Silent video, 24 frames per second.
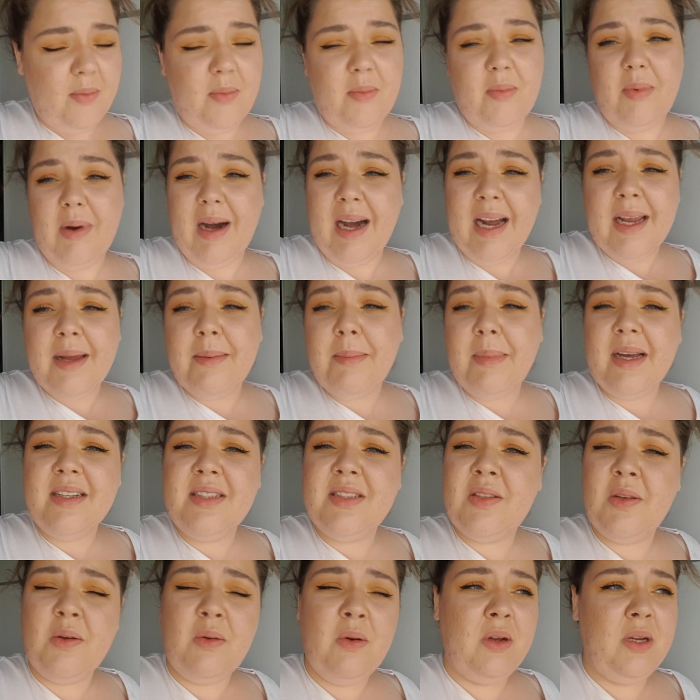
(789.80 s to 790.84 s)
Why am I
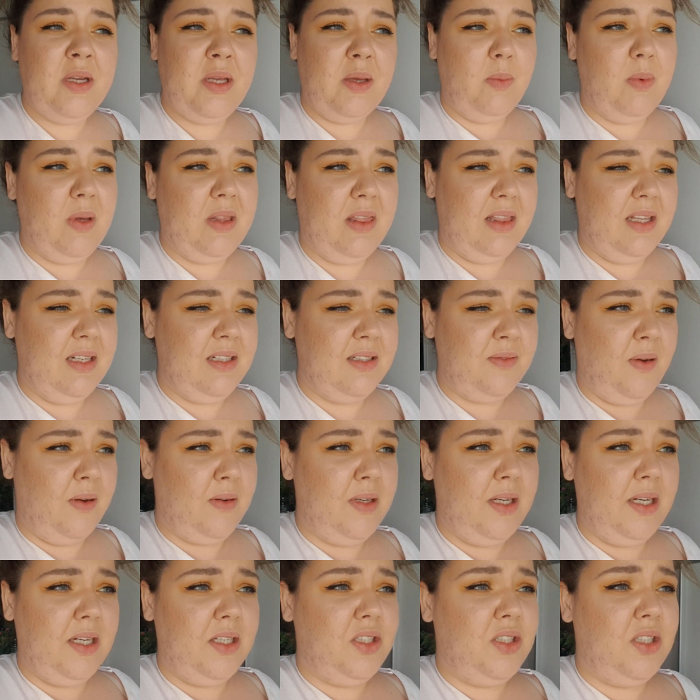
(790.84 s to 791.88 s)
so lucky with these
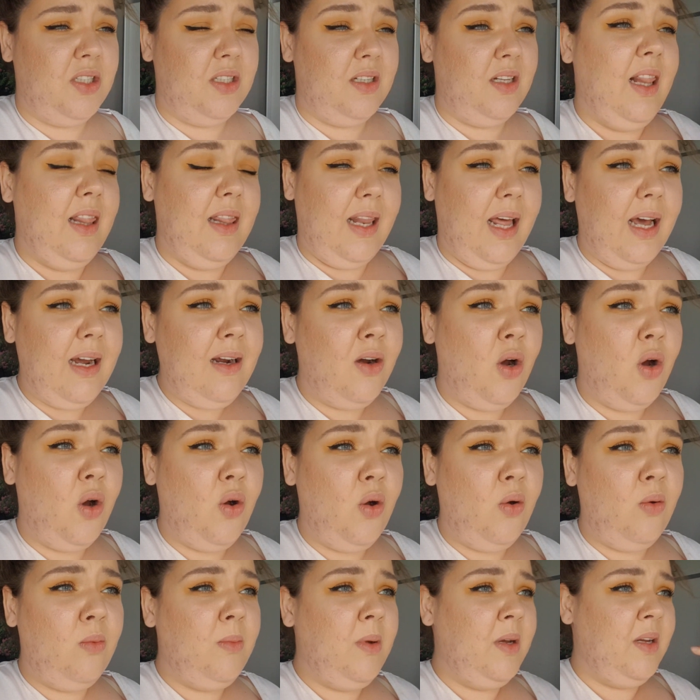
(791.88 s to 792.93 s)
foundations?
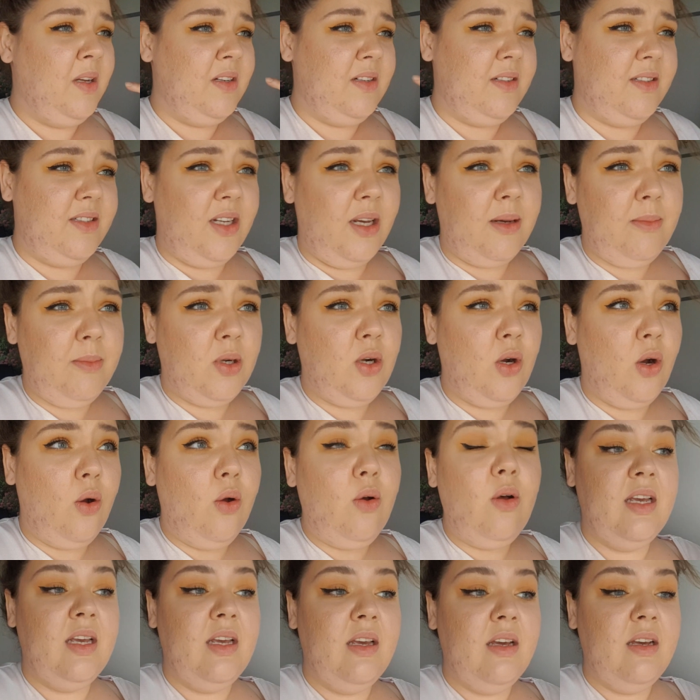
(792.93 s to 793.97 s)
Lancome,
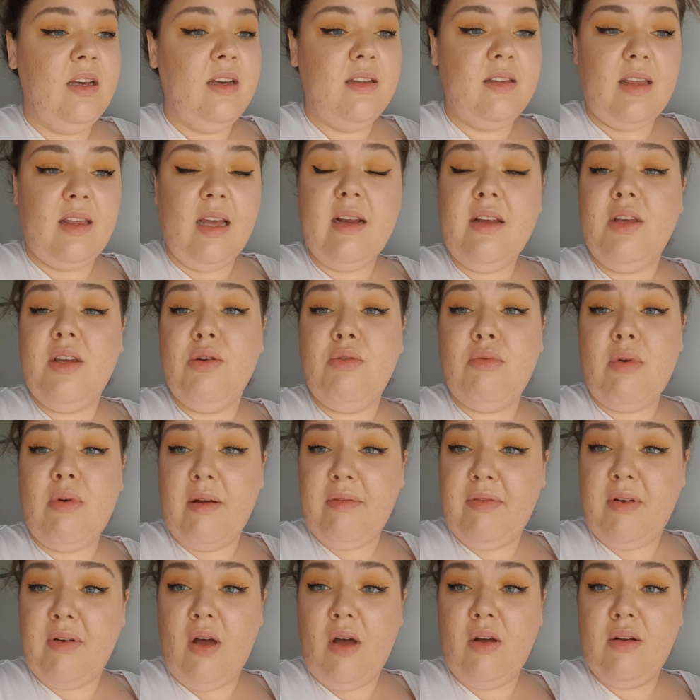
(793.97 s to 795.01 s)
Dermacol, thank you
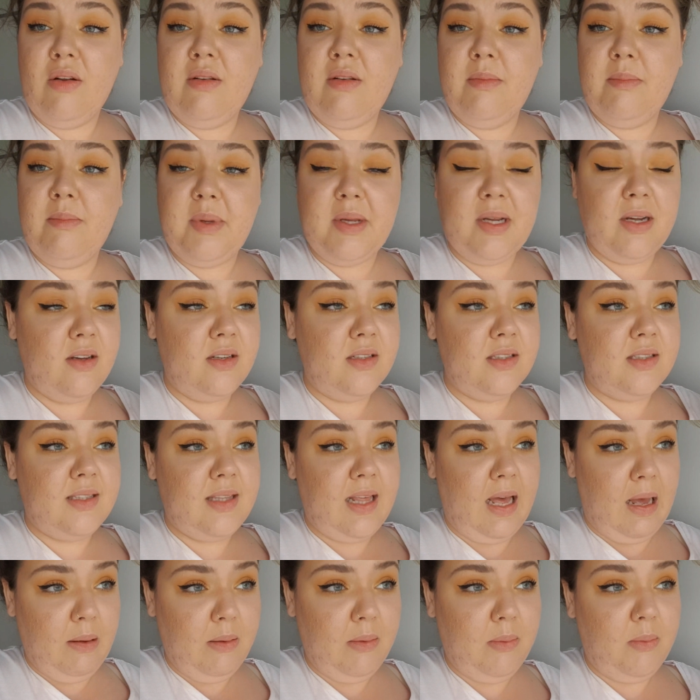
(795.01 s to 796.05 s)
Revlon, because
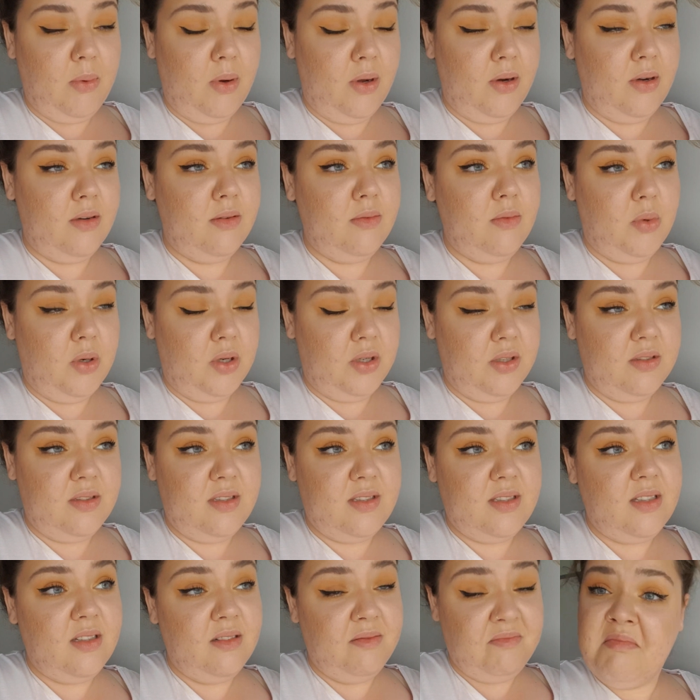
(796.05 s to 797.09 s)
that one
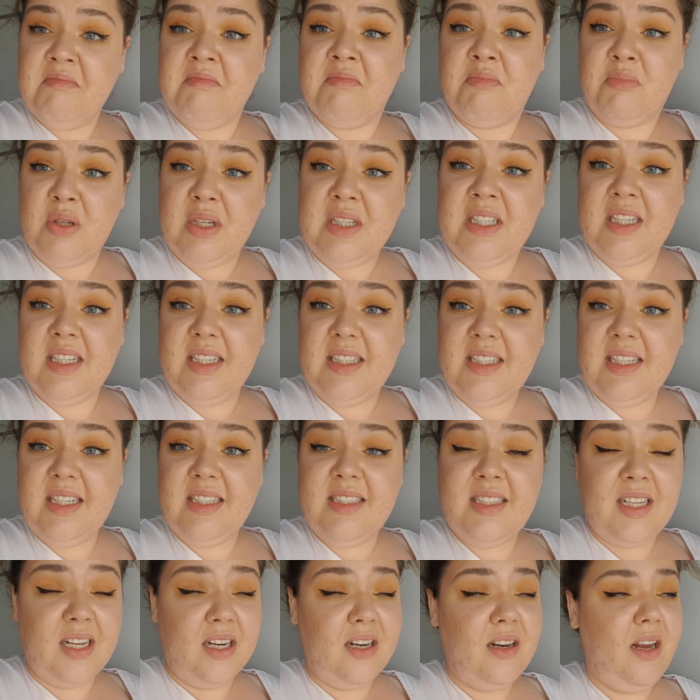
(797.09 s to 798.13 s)
was pretty
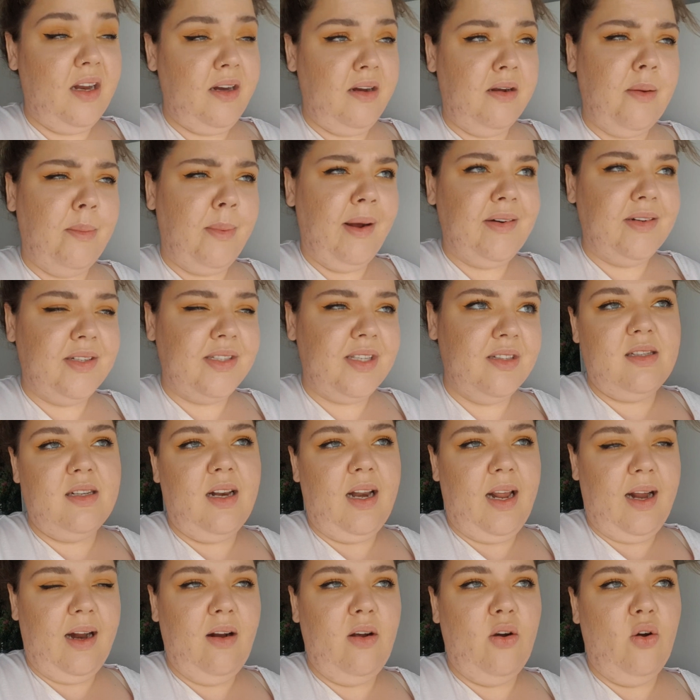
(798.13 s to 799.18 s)
decent in comparison to
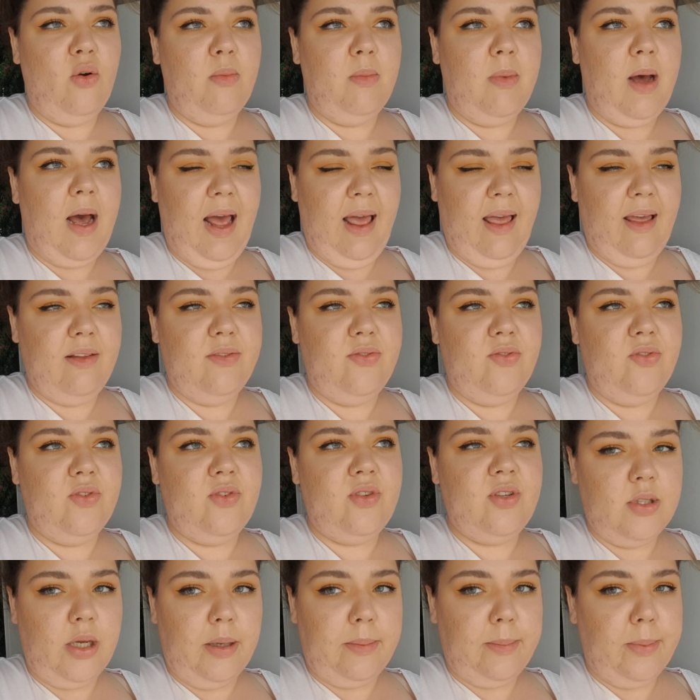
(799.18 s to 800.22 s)
Lancome and
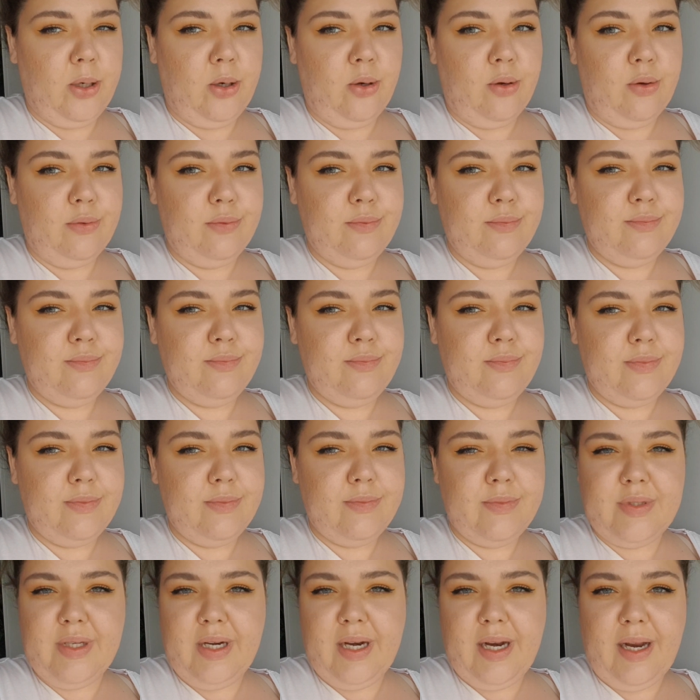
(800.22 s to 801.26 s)
Dermacol
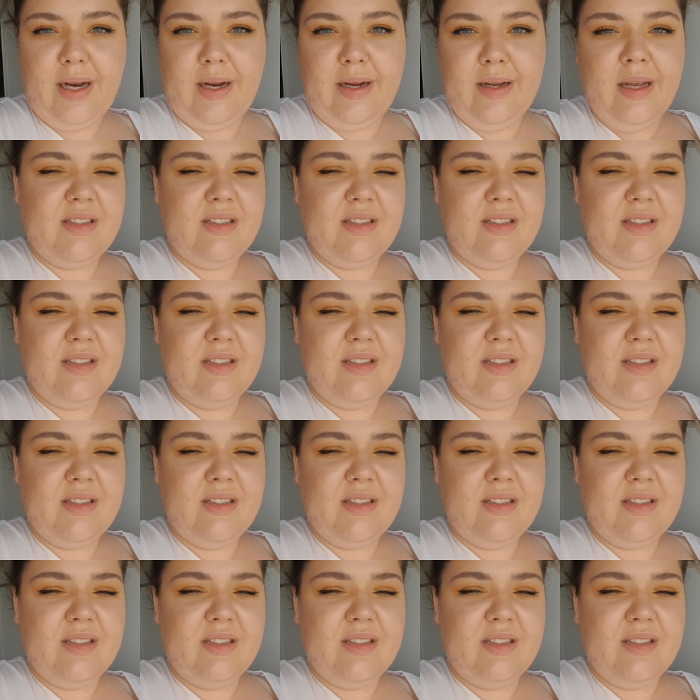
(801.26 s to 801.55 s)
today.